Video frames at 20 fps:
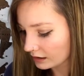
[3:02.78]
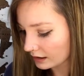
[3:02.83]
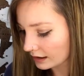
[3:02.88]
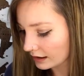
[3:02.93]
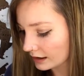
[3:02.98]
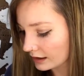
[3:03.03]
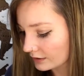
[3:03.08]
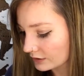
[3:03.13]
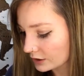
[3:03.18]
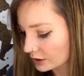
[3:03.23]
I
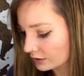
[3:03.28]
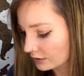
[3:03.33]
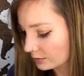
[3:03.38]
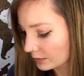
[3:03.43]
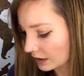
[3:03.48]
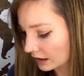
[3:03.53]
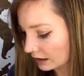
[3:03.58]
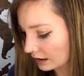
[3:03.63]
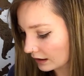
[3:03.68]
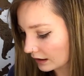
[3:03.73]
have to
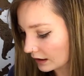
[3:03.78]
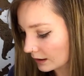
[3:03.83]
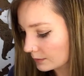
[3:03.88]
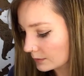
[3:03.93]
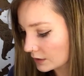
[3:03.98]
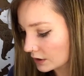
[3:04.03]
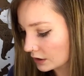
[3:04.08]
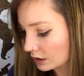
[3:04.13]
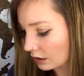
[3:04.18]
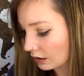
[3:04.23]
admit I
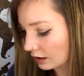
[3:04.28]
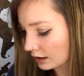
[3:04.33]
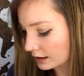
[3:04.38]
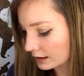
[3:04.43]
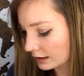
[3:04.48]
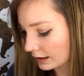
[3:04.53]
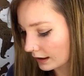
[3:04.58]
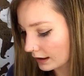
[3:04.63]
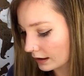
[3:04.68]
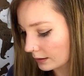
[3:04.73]
am not
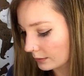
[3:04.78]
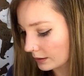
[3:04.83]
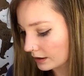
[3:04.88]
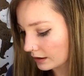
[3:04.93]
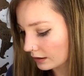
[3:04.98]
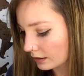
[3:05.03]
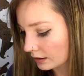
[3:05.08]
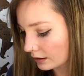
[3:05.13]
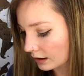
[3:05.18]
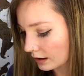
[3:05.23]
happy.
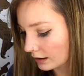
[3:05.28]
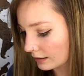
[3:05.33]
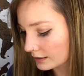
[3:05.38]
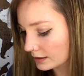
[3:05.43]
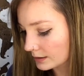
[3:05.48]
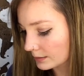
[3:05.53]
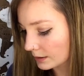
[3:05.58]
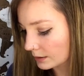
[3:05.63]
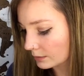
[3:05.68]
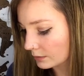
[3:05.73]
I've
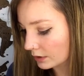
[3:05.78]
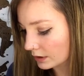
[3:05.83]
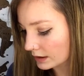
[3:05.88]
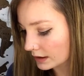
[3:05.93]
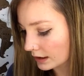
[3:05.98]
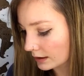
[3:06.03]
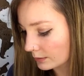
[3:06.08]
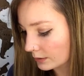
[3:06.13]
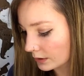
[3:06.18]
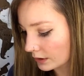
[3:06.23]
spent more
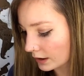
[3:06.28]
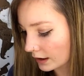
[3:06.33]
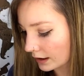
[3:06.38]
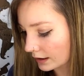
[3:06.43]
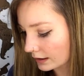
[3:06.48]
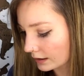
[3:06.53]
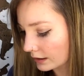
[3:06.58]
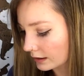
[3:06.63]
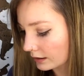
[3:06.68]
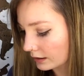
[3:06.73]
time
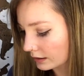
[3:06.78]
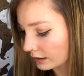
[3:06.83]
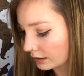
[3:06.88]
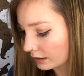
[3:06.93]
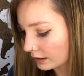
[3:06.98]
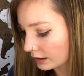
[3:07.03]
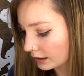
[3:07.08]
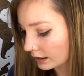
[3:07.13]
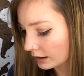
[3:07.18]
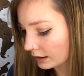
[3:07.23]
crying here
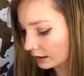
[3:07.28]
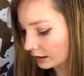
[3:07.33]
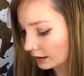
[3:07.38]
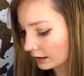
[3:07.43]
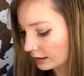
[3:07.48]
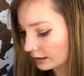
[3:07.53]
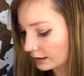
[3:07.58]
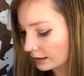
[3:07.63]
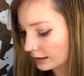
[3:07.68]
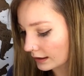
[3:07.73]

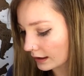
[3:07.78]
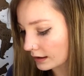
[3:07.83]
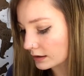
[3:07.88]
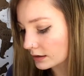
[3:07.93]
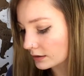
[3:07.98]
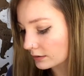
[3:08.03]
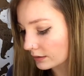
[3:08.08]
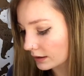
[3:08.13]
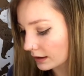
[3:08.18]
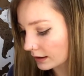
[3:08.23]
in the
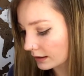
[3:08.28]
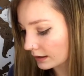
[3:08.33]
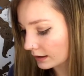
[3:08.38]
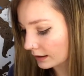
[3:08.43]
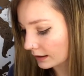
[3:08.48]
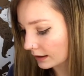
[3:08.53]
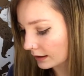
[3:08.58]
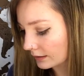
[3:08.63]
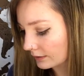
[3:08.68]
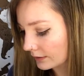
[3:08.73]
last week than
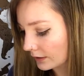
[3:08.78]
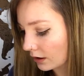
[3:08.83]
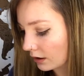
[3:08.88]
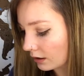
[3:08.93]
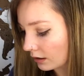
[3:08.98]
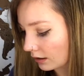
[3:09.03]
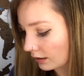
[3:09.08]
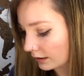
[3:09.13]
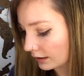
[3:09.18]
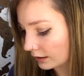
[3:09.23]
I have
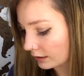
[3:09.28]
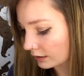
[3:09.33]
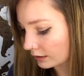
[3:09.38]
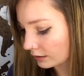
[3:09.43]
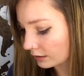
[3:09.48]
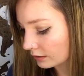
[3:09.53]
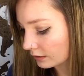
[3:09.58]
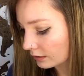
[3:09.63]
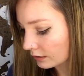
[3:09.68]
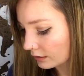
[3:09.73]
all year.
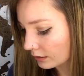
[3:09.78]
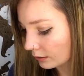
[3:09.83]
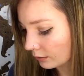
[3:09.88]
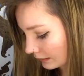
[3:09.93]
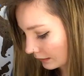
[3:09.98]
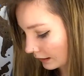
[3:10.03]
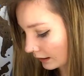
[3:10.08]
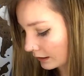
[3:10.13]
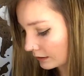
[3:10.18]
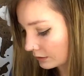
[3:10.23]

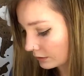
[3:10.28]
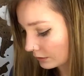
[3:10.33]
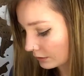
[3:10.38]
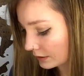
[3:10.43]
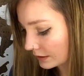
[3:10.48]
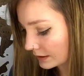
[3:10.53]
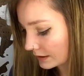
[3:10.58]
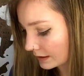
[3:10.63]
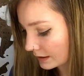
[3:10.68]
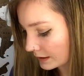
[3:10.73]
I knew
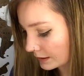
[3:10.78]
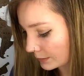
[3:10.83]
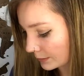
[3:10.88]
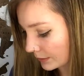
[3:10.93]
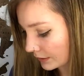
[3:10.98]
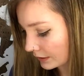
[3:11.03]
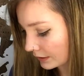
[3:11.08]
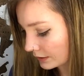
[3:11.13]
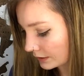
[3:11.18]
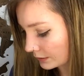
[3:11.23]
this
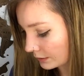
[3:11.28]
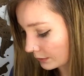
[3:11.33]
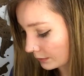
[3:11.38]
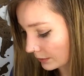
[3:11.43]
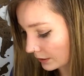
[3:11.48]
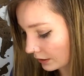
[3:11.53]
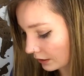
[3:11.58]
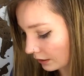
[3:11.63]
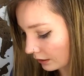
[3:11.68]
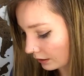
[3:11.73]
experience would
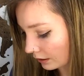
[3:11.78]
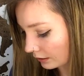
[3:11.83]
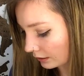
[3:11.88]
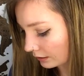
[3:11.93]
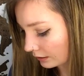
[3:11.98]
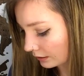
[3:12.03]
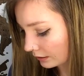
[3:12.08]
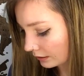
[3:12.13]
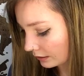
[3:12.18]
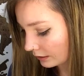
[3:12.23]
be hard,
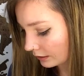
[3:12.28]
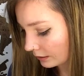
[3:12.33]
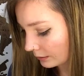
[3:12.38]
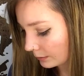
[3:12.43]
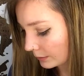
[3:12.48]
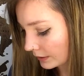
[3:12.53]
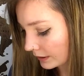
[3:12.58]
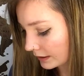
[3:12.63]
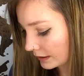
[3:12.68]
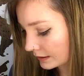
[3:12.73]

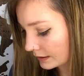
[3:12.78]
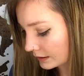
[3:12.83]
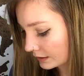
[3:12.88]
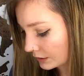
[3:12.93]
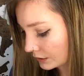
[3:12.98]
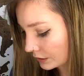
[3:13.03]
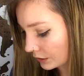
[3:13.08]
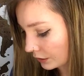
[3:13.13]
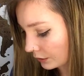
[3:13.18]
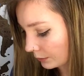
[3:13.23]
but this is
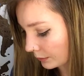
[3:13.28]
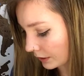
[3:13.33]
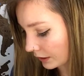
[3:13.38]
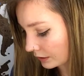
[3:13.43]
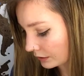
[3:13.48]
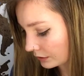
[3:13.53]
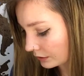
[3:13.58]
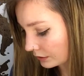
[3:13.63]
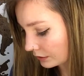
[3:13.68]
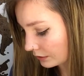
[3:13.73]
too
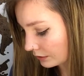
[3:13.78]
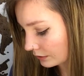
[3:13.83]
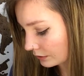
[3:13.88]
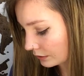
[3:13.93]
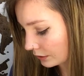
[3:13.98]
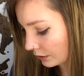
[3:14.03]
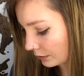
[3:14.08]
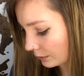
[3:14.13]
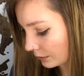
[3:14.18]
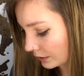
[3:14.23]
much.
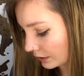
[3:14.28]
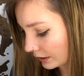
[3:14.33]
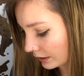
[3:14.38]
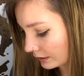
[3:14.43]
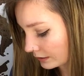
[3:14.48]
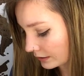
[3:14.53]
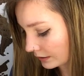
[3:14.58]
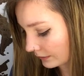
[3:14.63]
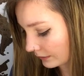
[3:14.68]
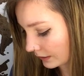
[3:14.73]
2 more
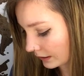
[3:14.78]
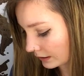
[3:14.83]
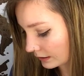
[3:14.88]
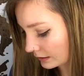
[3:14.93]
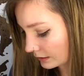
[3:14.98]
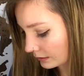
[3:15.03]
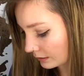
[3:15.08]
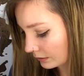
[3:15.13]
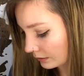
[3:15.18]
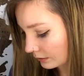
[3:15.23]
years of
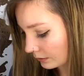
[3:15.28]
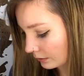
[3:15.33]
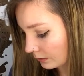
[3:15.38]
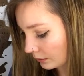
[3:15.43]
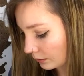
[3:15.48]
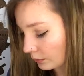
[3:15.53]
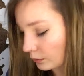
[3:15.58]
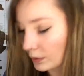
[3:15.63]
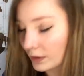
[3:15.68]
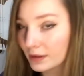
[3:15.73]
this.
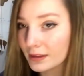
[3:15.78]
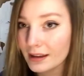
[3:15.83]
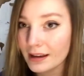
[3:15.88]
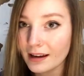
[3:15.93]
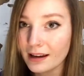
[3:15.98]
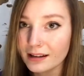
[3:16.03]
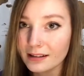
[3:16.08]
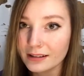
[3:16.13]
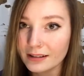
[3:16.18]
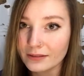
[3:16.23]
What the
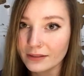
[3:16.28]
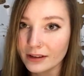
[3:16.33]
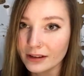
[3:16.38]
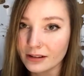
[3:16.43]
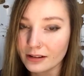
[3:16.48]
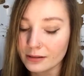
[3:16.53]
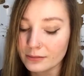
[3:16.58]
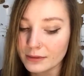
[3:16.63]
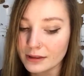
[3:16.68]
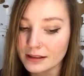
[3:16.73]
hell have I
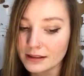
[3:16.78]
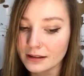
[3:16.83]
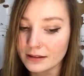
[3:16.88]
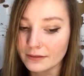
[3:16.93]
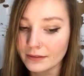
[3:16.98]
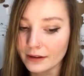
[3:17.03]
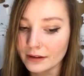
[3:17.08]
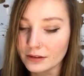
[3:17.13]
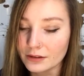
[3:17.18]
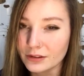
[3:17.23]
got
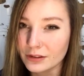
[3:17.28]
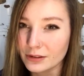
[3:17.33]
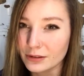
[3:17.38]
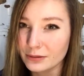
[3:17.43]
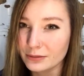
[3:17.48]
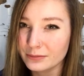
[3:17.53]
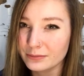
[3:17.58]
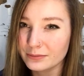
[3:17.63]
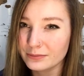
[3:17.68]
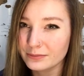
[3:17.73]
myself
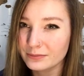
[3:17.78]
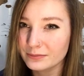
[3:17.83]
into?